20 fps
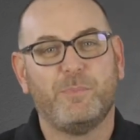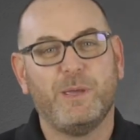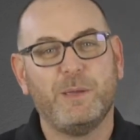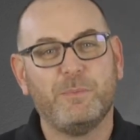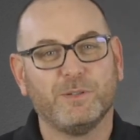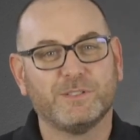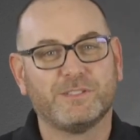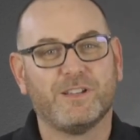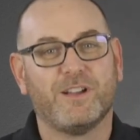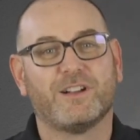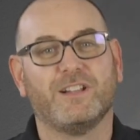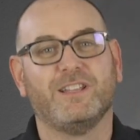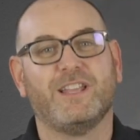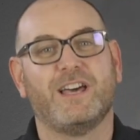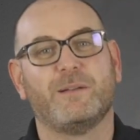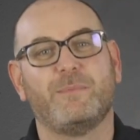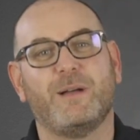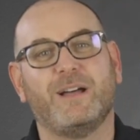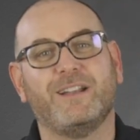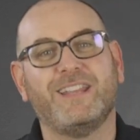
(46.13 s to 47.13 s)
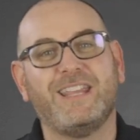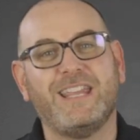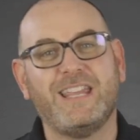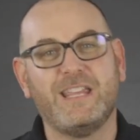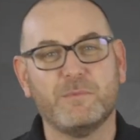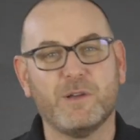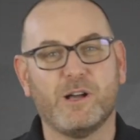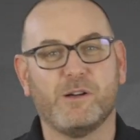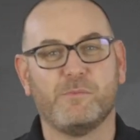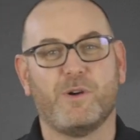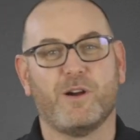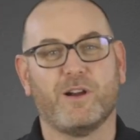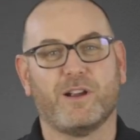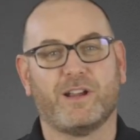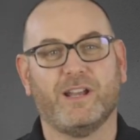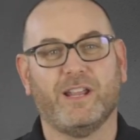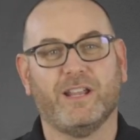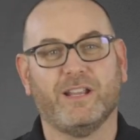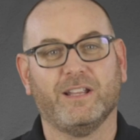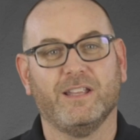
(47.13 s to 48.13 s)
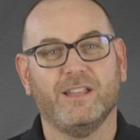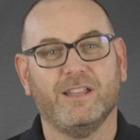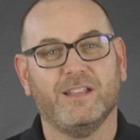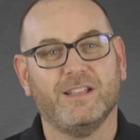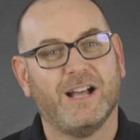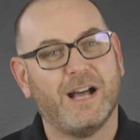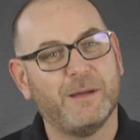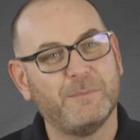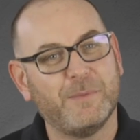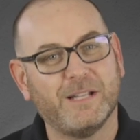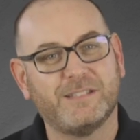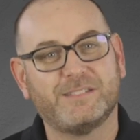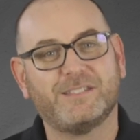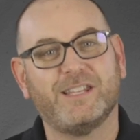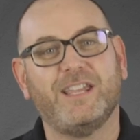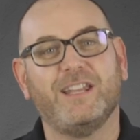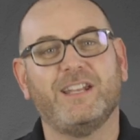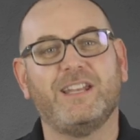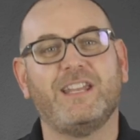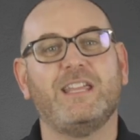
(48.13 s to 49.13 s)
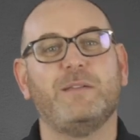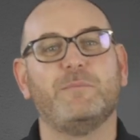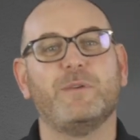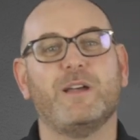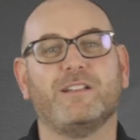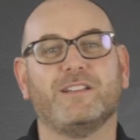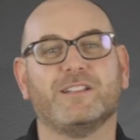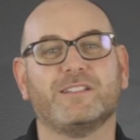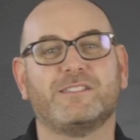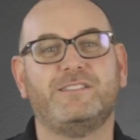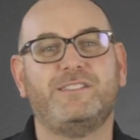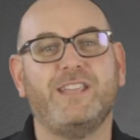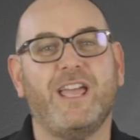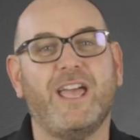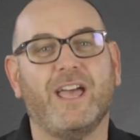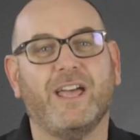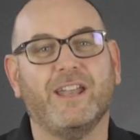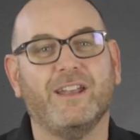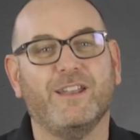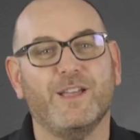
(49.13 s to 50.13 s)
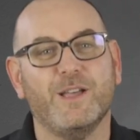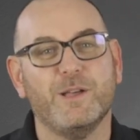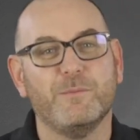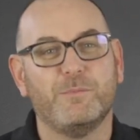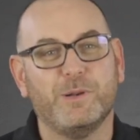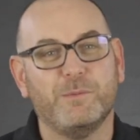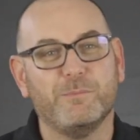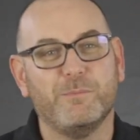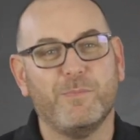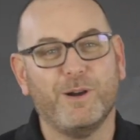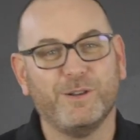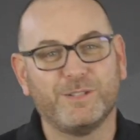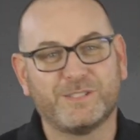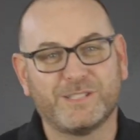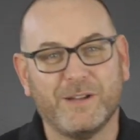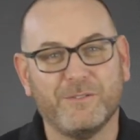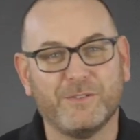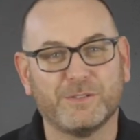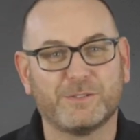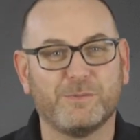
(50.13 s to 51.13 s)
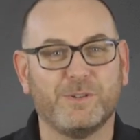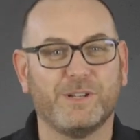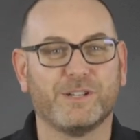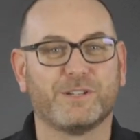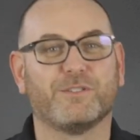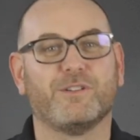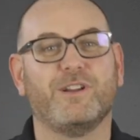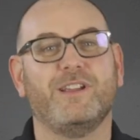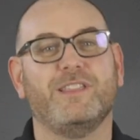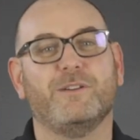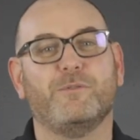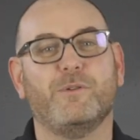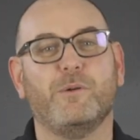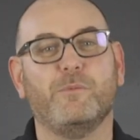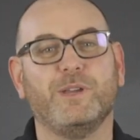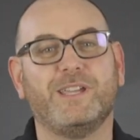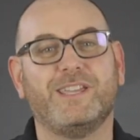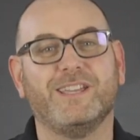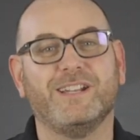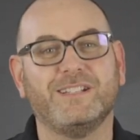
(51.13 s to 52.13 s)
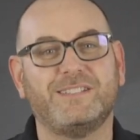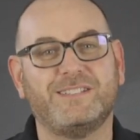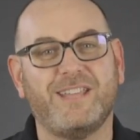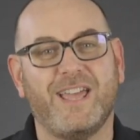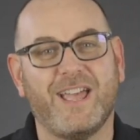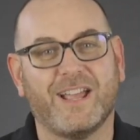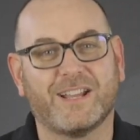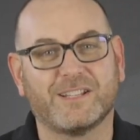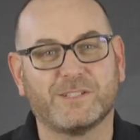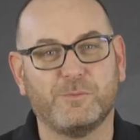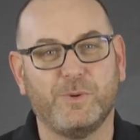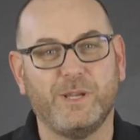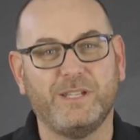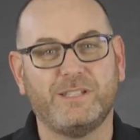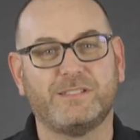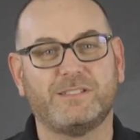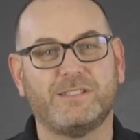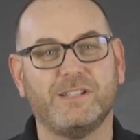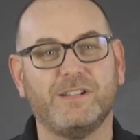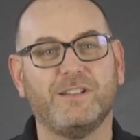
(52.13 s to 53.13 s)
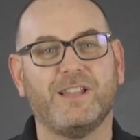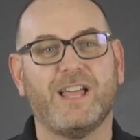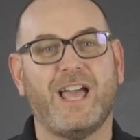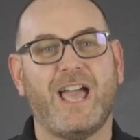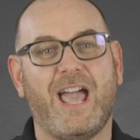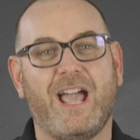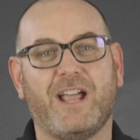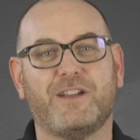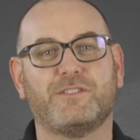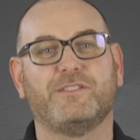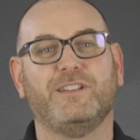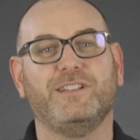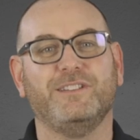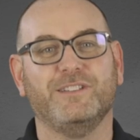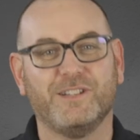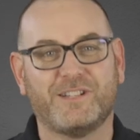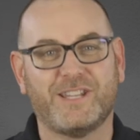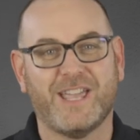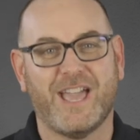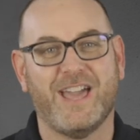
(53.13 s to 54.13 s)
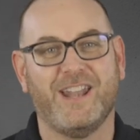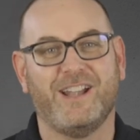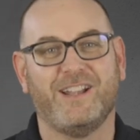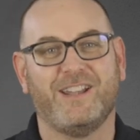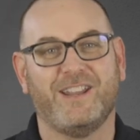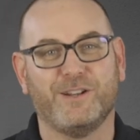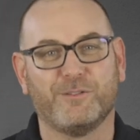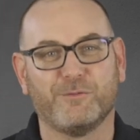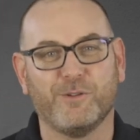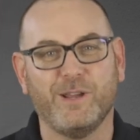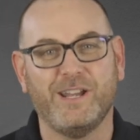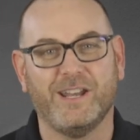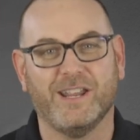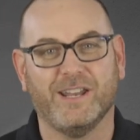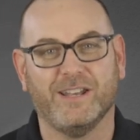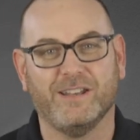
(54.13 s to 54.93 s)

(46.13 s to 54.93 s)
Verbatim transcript: People talk a lot about email marketing. I'm not saying email is dead, but most of us would agree that when we get a text, we still actually look at it and read